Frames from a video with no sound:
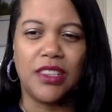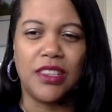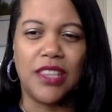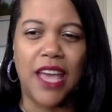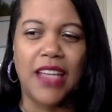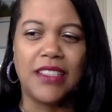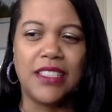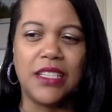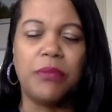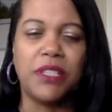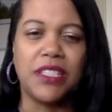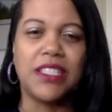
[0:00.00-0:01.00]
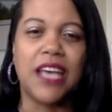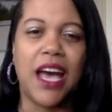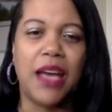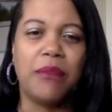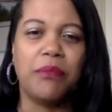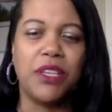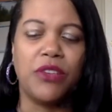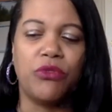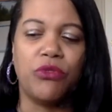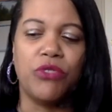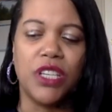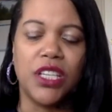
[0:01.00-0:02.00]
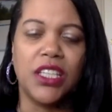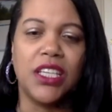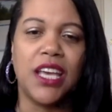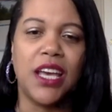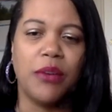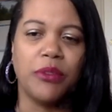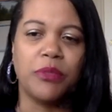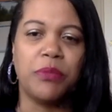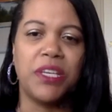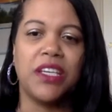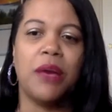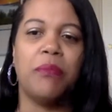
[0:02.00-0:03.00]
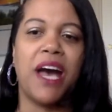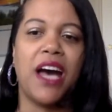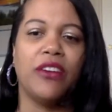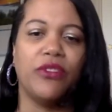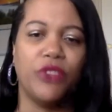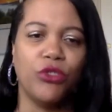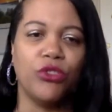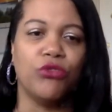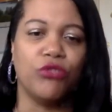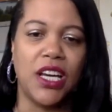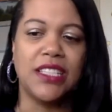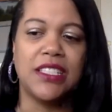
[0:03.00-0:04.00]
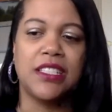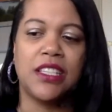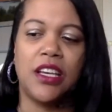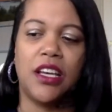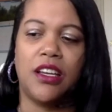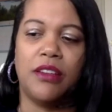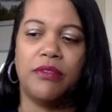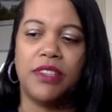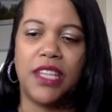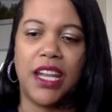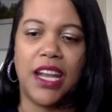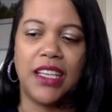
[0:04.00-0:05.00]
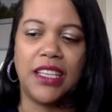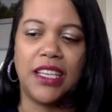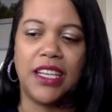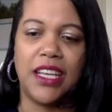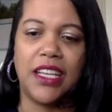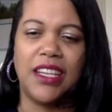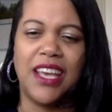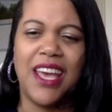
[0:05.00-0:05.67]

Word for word: that deep inside me really helps me come out of those ruts um, that I get in.